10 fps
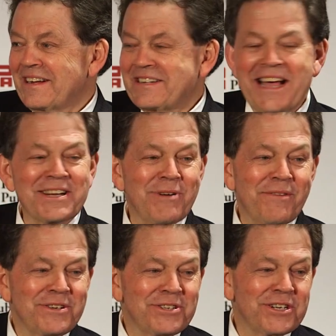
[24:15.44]
tax
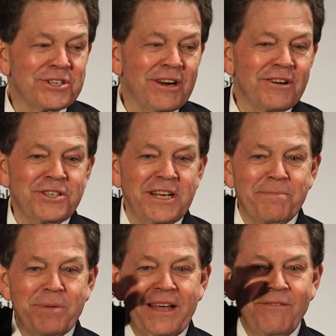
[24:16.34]
revenues as a share of
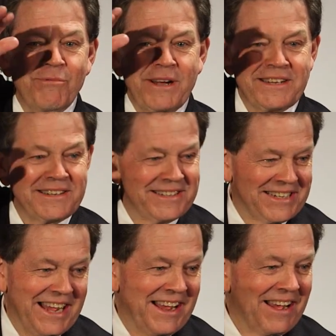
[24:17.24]
GDP went
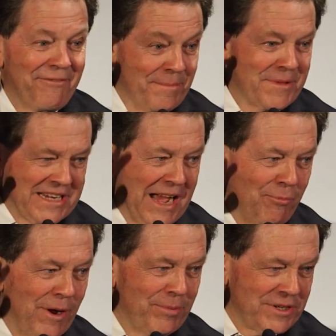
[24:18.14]
from the
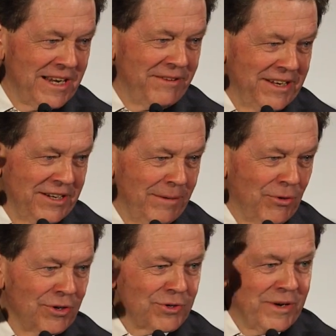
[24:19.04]
top 1% of income
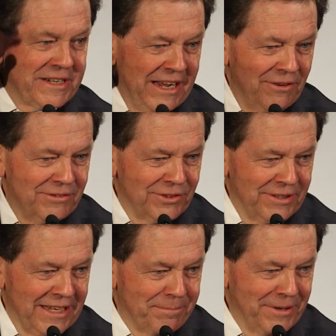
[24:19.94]
earners went down
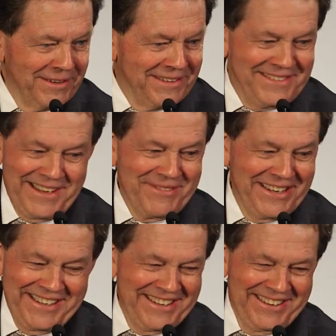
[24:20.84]
during that period. I
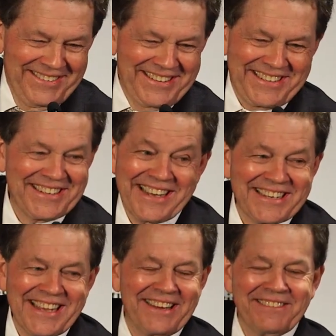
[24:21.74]
mean, you know,
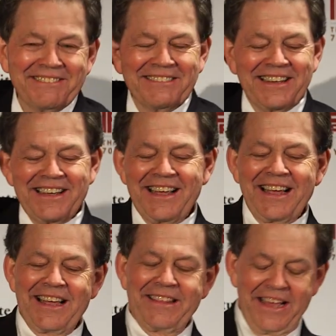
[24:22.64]
it did.
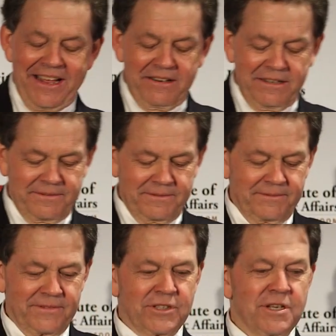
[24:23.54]
And then,
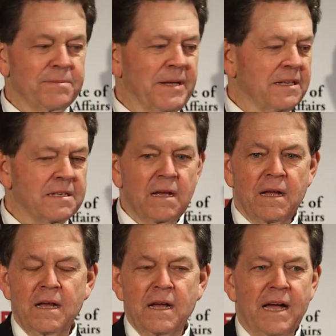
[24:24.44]
excuse me,
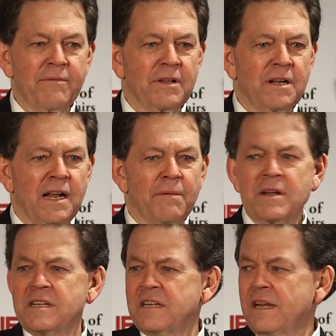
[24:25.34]
I'm a little out of
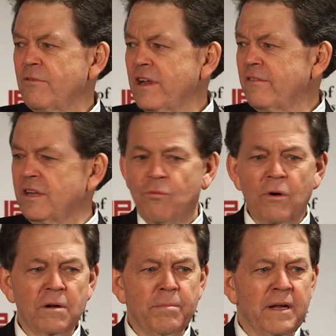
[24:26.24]
it. Does anyone have any
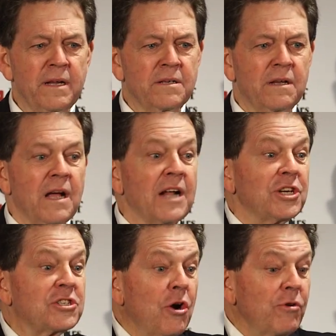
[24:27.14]
water by any?
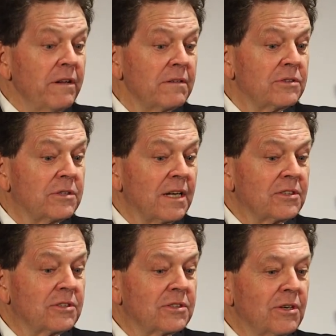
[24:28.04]
Just joking.
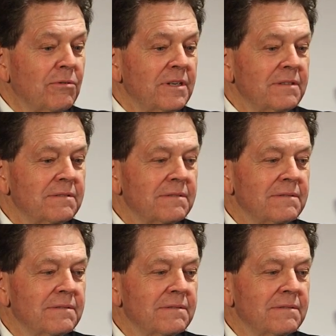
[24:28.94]
Just joking.